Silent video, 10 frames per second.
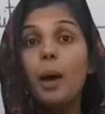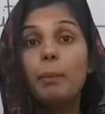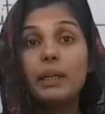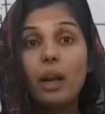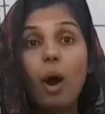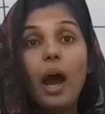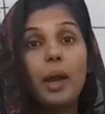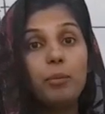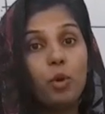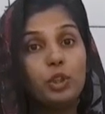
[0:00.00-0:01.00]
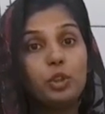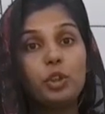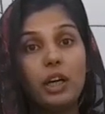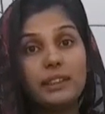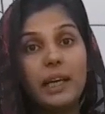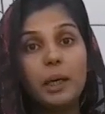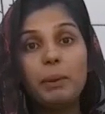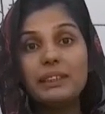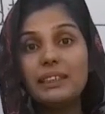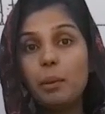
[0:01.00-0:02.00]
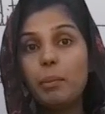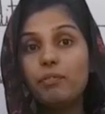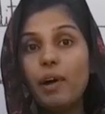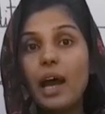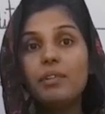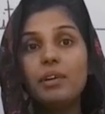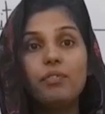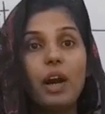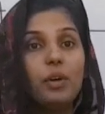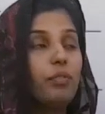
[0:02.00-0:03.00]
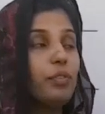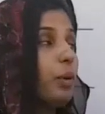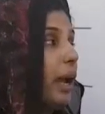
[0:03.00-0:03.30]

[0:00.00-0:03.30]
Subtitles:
but now I am going to translate passage number 5 in front of you,